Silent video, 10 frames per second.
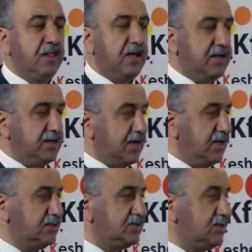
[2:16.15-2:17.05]
And
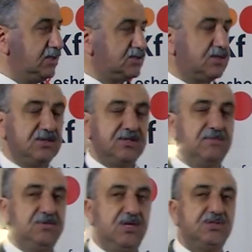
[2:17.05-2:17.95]
as this
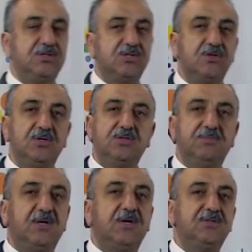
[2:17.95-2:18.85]
contamination is going to
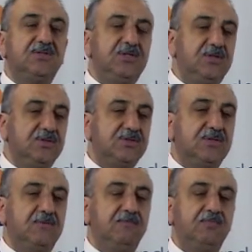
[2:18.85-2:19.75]
be continuous,
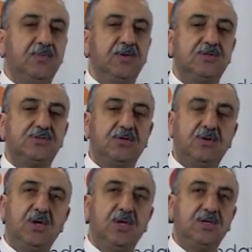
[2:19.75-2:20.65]

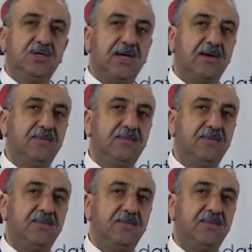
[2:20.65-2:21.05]
so you can